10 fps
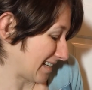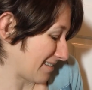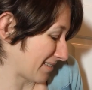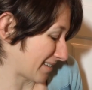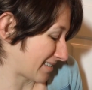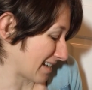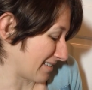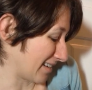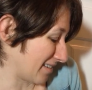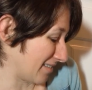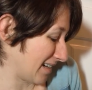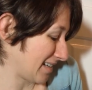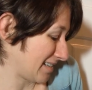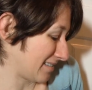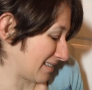Number seven,
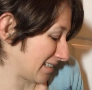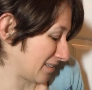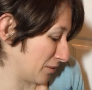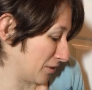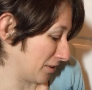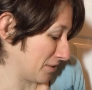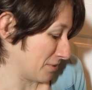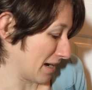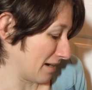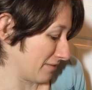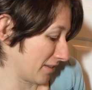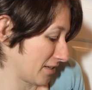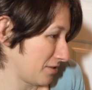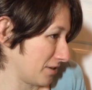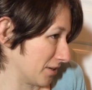what is one goal you have for
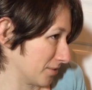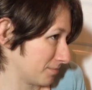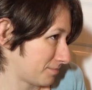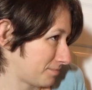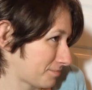the new year?